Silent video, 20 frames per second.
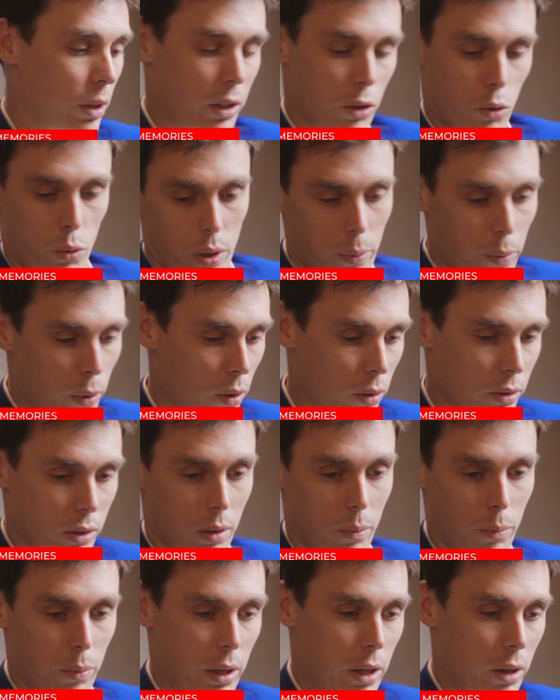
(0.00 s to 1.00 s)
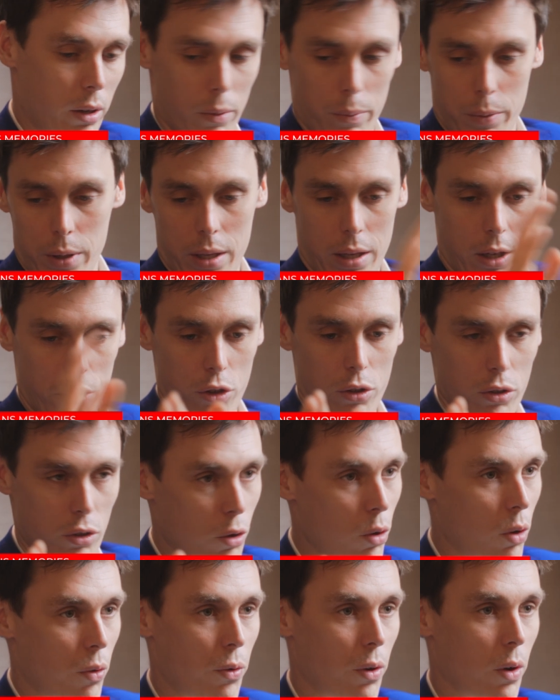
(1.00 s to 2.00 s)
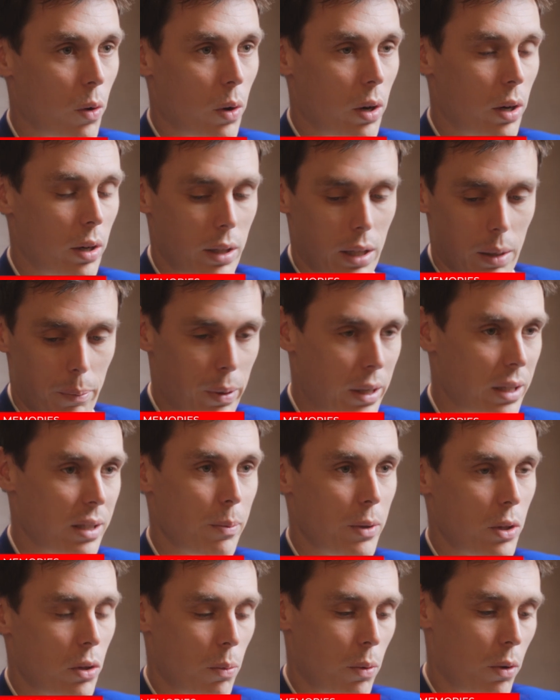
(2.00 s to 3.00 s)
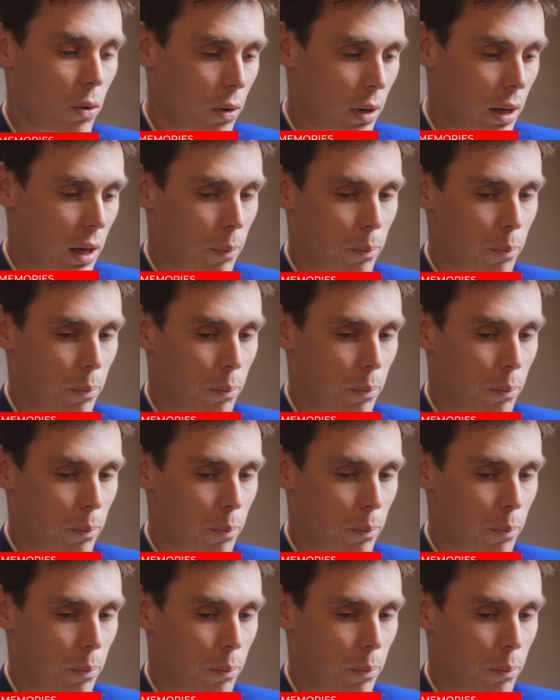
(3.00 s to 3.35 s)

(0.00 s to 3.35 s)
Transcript: I dribble some player, I just go forward. He passed me the ball.